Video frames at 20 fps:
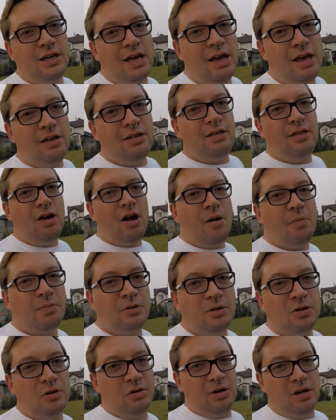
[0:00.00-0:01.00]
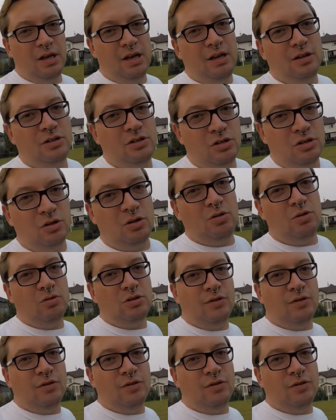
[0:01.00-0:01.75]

take the opportunity to